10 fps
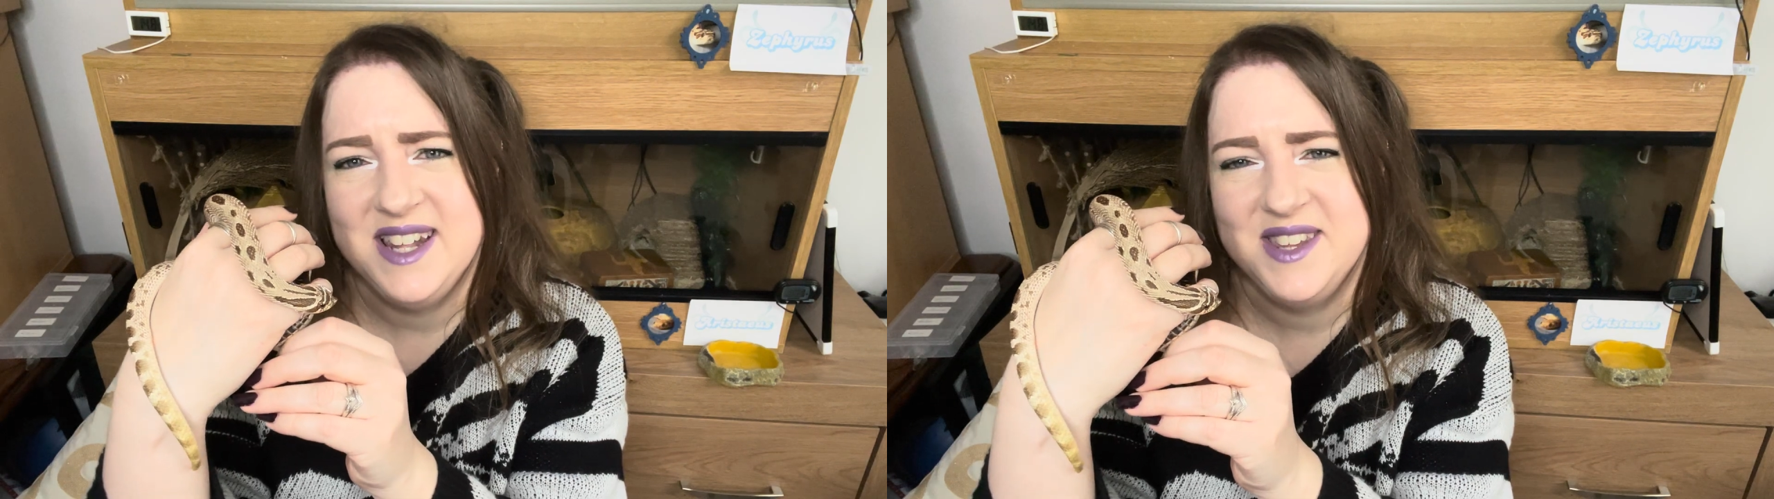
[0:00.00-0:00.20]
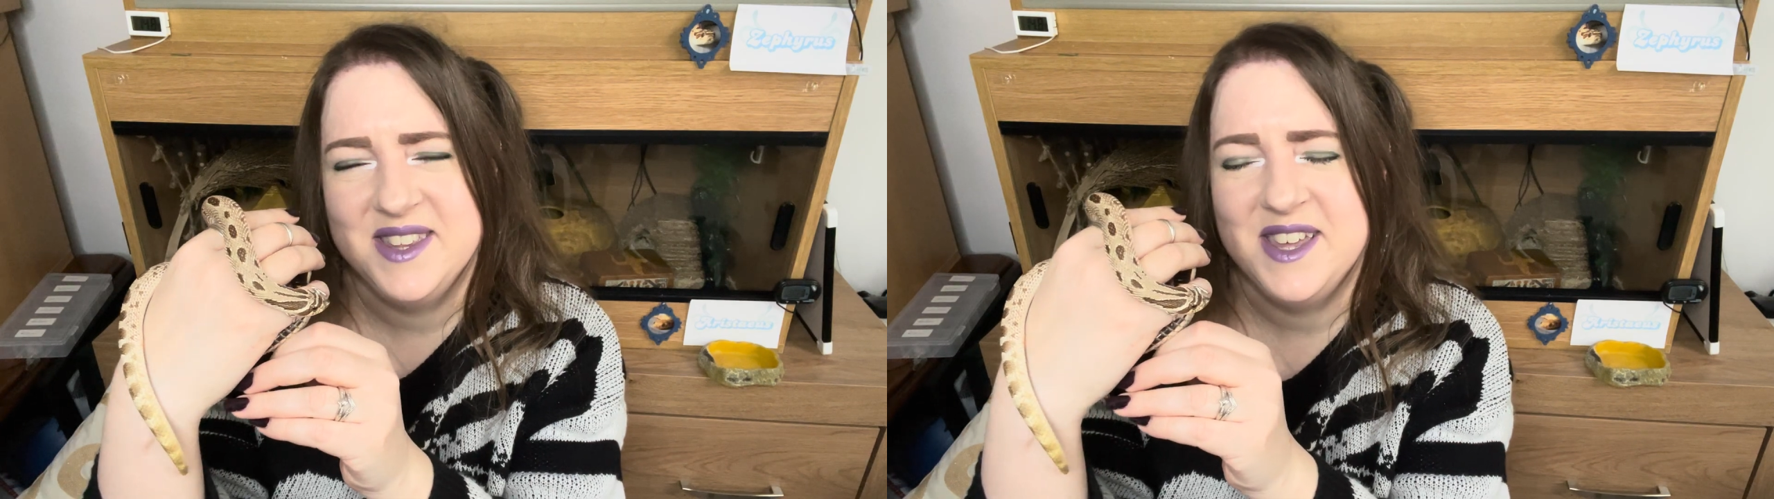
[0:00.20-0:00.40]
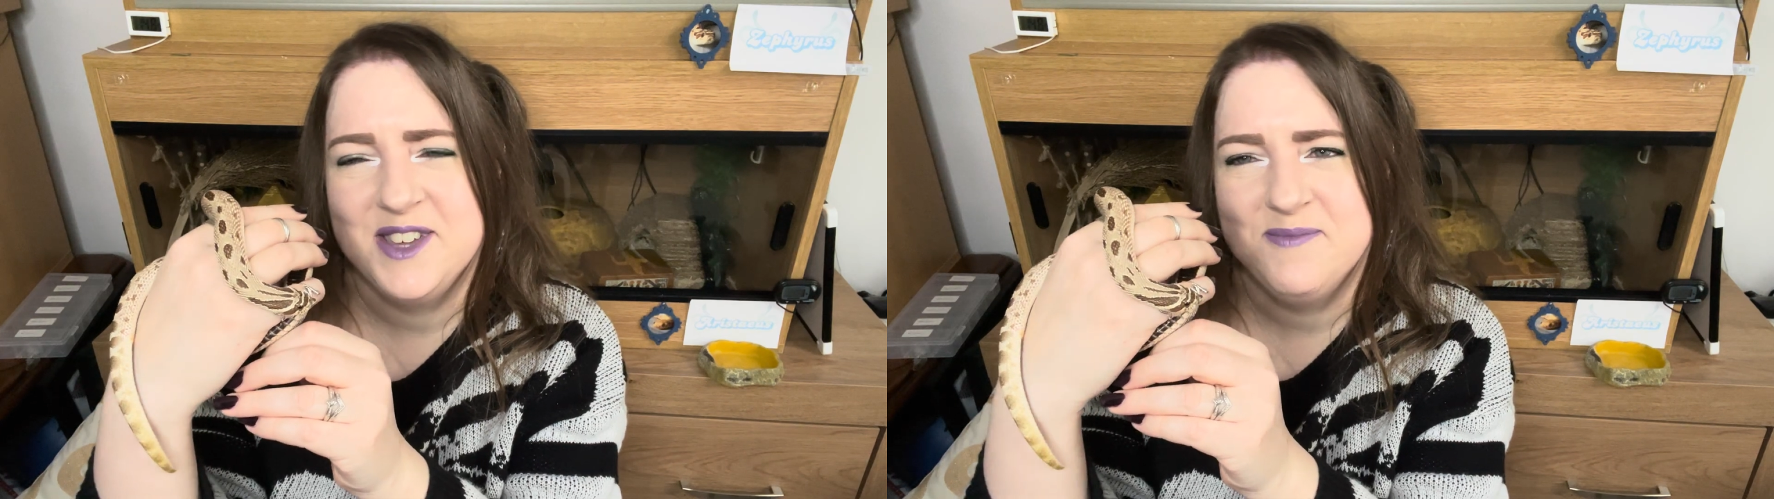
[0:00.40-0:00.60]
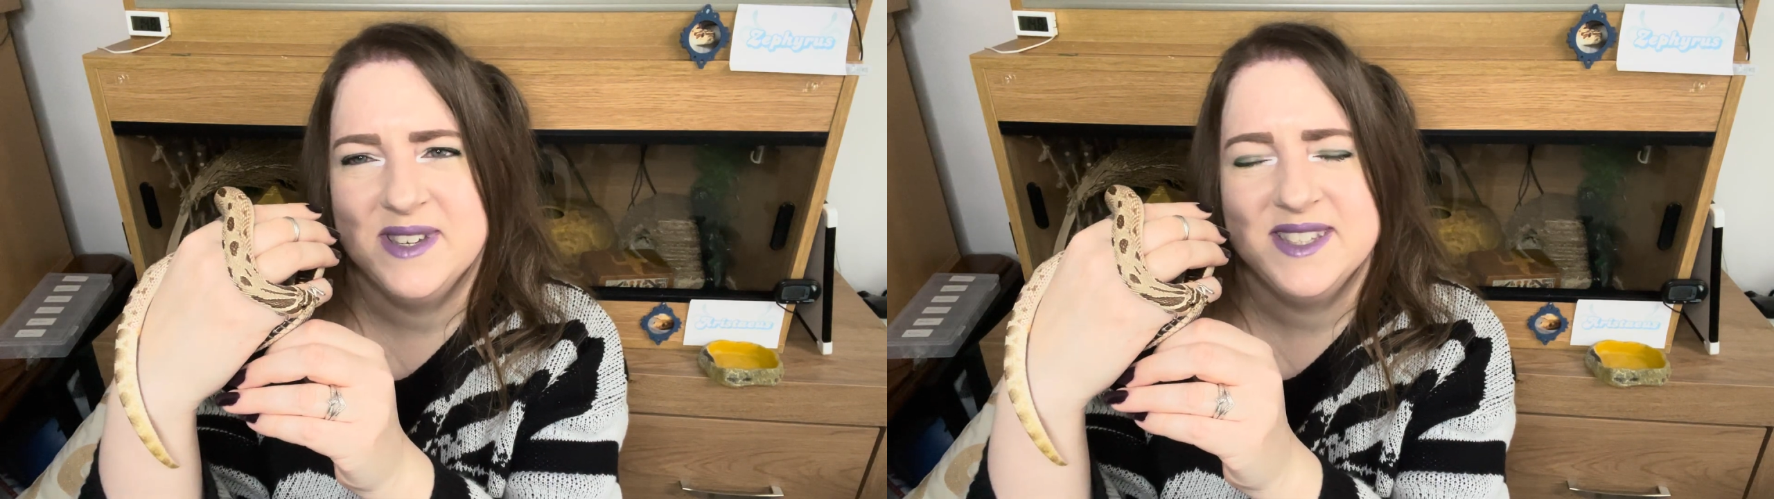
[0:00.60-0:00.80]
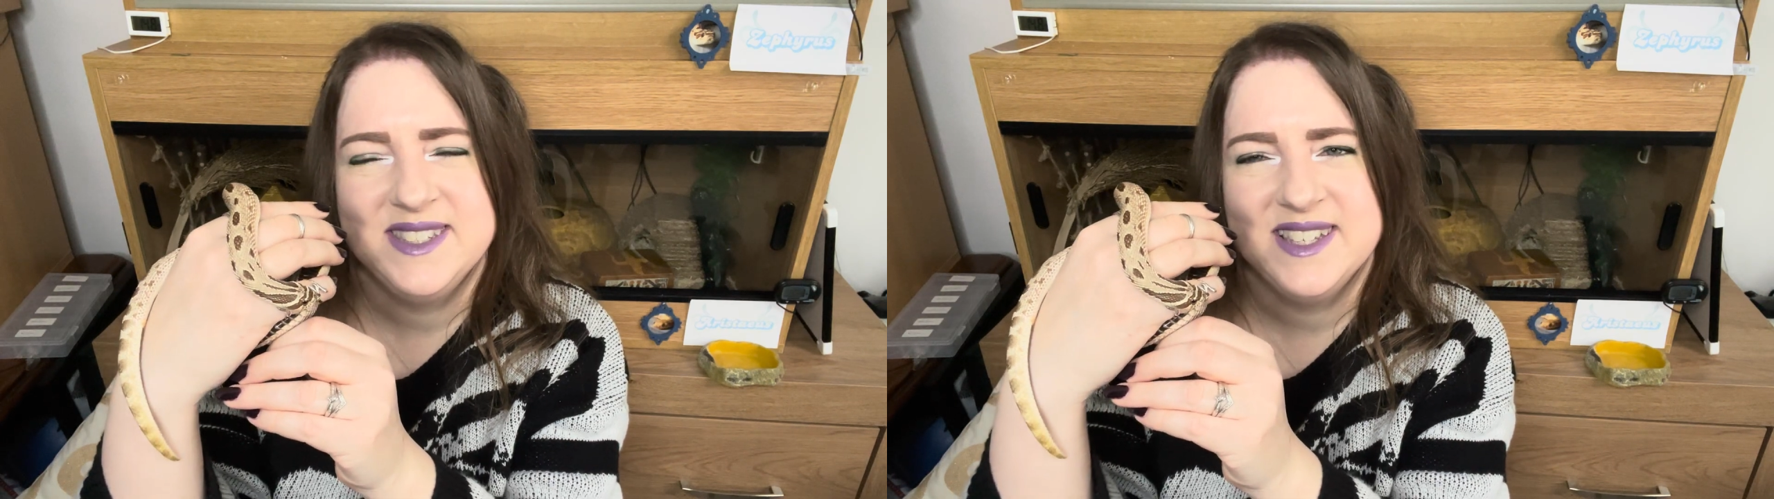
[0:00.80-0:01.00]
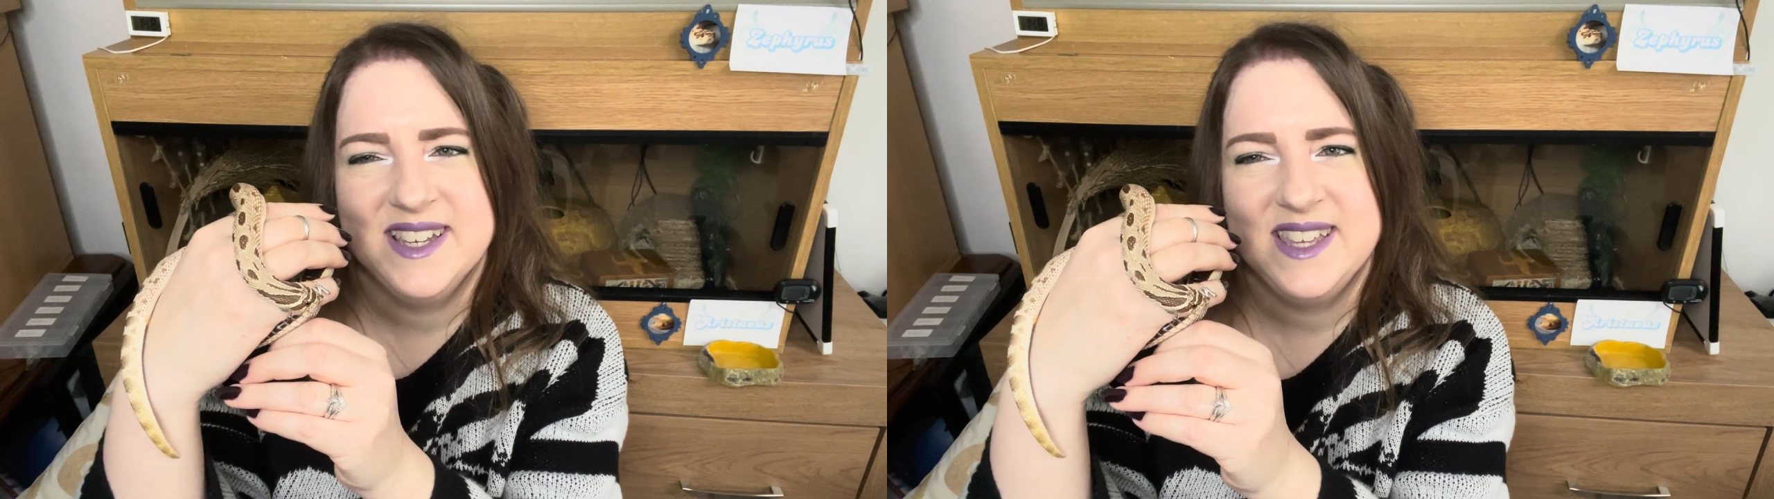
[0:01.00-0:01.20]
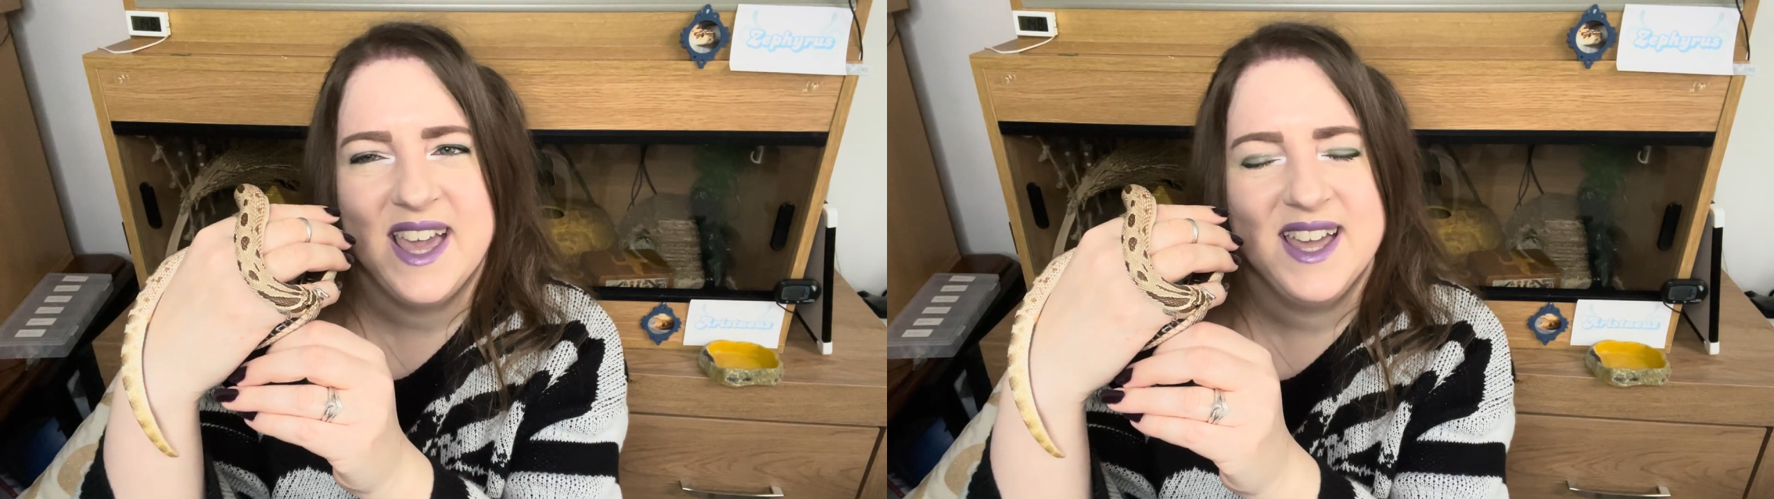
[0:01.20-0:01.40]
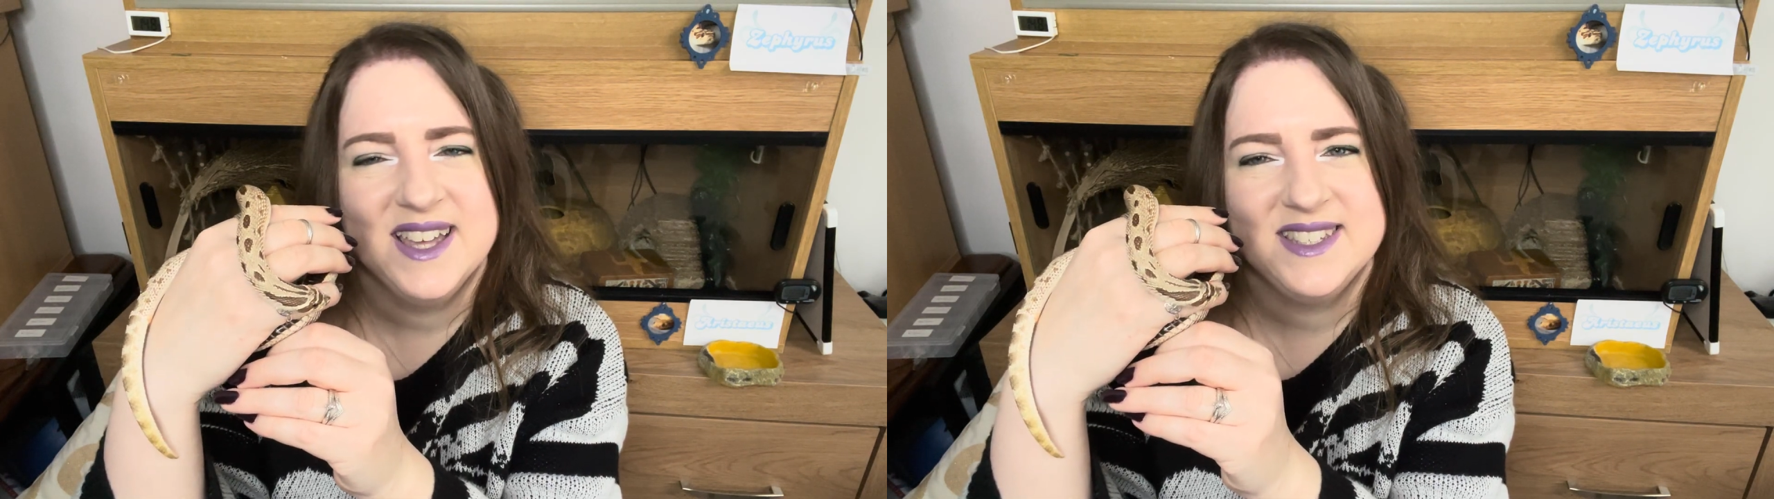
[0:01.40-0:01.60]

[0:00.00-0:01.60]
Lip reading: anything, but yeah,